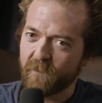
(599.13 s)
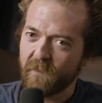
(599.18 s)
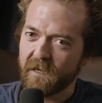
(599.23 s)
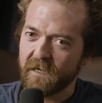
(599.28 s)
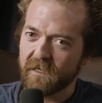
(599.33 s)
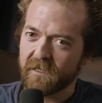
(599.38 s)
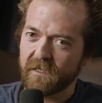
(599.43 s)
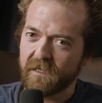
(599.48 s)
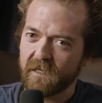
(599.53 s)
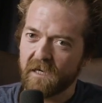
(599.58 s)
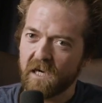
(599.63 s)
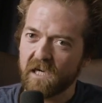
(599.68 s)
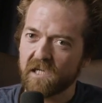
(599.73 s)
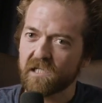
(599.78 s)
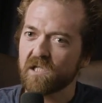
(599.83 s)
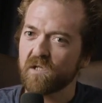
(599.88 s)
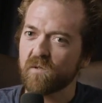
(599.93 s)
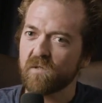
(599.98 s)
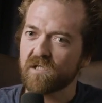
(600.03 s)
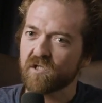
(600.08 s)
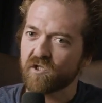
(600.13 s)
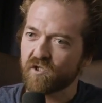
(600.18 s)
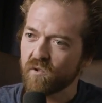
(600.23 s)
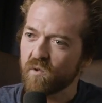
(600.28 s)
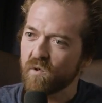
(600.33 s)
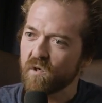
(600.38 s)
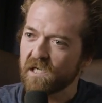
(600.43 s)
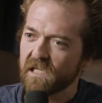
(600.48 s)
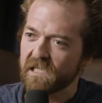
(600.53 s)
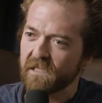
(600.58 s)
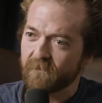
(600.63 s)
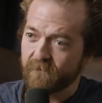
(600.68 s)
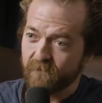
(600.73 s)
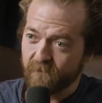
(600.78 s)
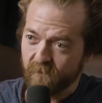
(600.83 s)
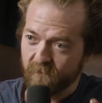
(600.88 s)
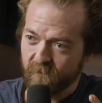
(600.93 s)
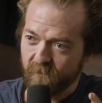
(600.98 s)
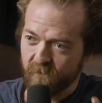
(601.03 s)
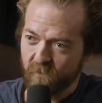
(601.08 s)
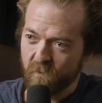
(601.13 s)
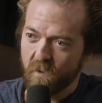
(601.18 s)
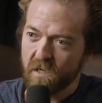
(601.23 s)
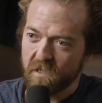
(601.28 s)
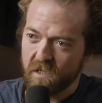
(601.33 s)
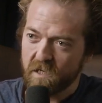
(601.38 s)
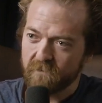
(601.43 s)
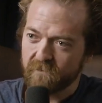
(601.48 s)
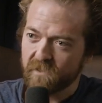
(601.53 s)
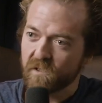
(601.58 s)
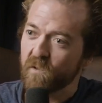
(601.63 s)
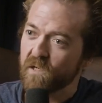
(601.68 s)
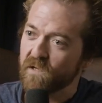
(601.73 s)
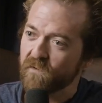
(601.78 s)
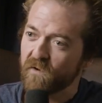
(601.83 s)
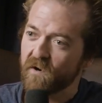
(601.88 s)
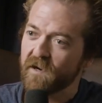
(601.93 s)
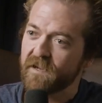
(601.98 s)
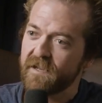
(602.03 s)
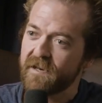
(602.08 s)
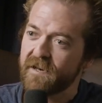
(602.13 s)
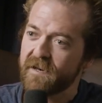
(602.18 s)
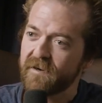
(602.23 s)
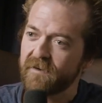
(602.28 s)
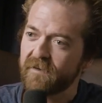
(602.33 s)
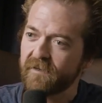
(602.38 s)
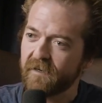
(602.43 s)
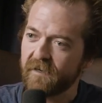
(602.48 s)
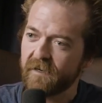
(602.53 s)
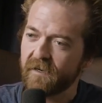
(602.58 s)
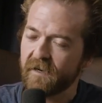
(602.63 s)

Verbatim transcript: But I do enjoy what I'm doing right now.